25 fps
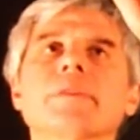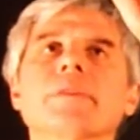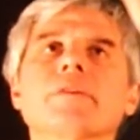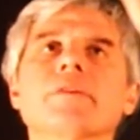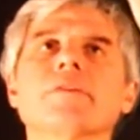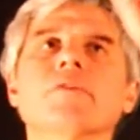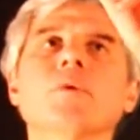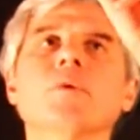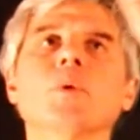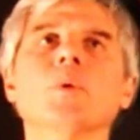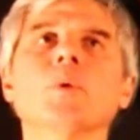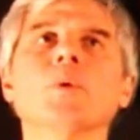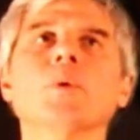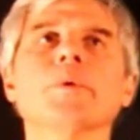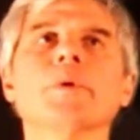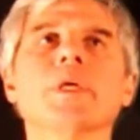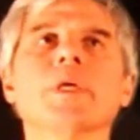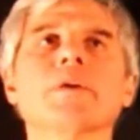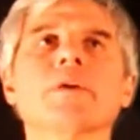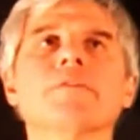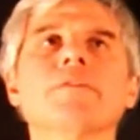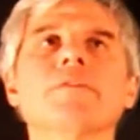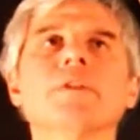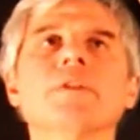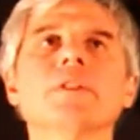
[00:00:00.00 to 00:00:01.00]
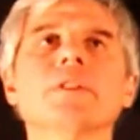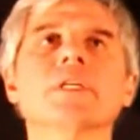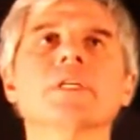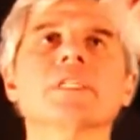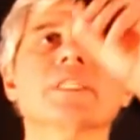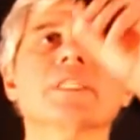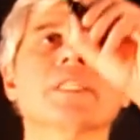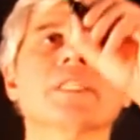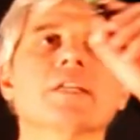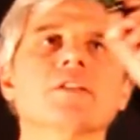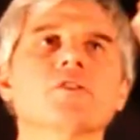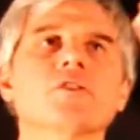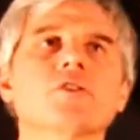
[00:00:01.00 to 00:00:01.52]
the following field
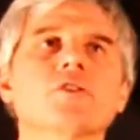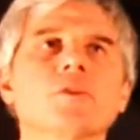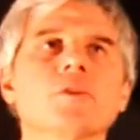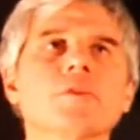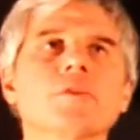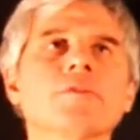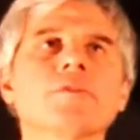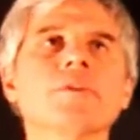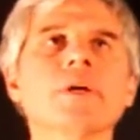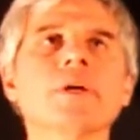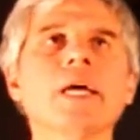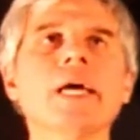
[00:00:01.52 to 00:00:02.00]
extension of